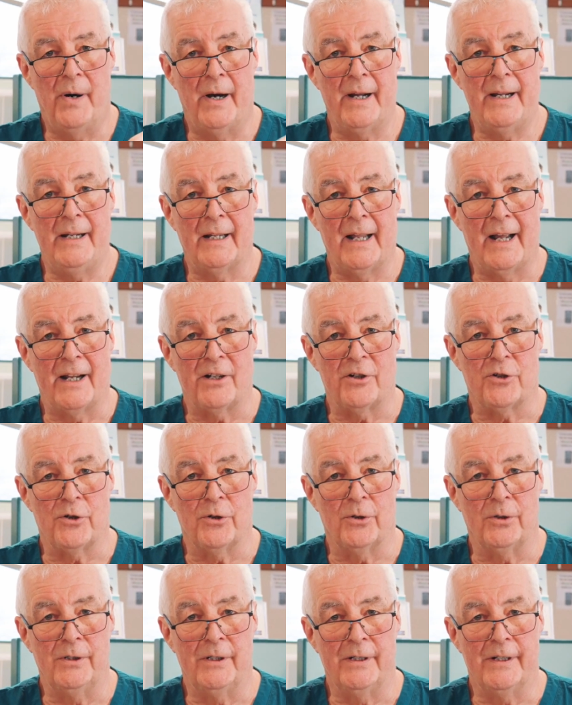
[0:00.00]

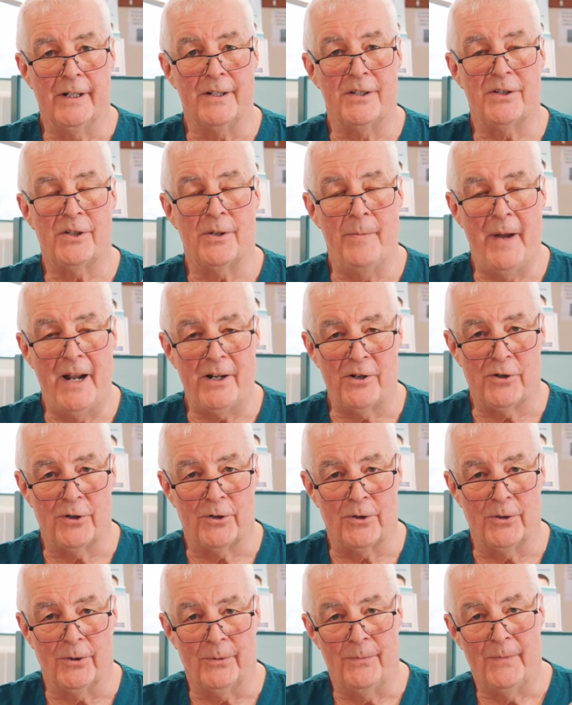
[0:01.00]
bilateral and
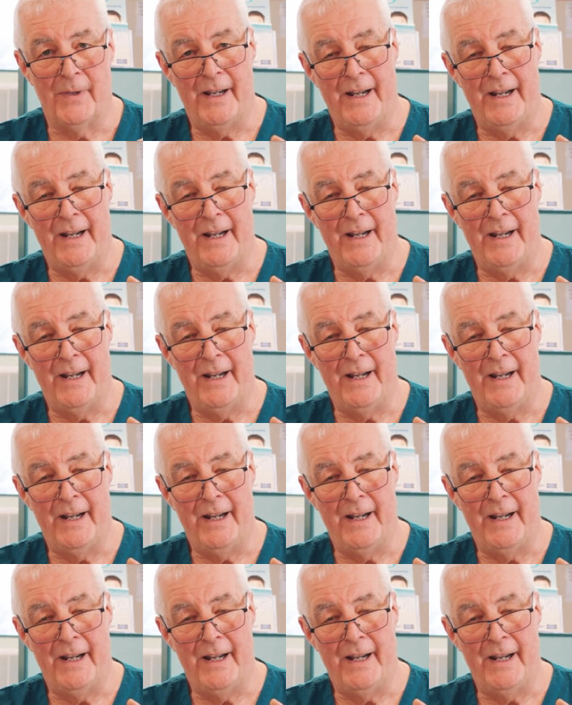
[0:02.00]
symmetrical